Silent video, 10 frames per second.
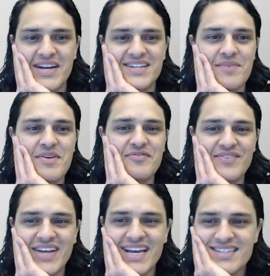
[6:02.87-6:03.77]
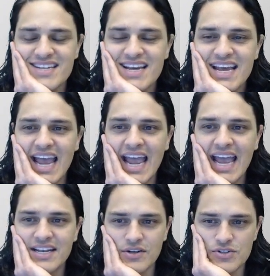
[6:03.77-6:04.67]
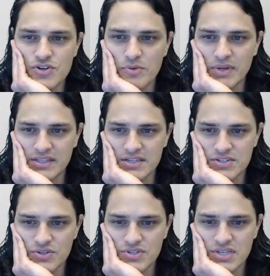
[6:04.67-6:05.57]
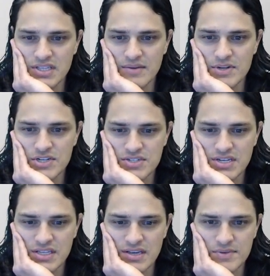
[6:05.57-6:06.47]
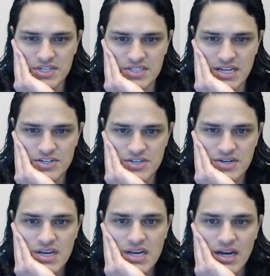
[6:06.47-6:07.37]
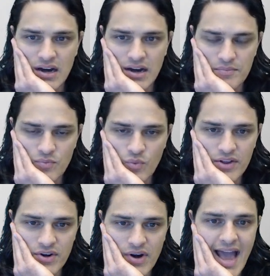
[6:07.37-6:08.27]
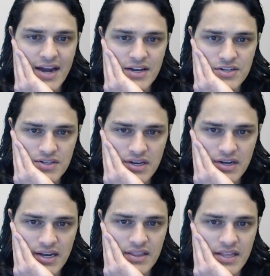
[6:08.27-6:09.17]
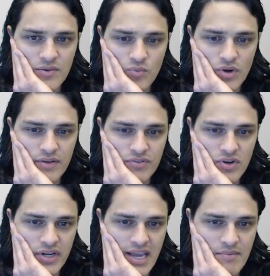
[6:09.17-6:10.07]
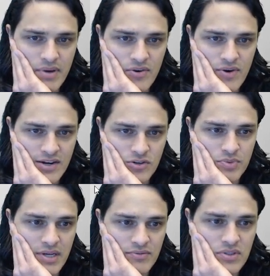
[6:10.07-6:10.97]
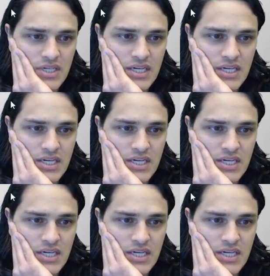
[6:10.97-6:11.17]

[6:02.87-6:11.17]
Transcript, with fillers: minutes. I meant five days, and it'll show up like this. So you'll see the images in the image extension um, where they're added, uh, and then if they're on a campaign or ad group level,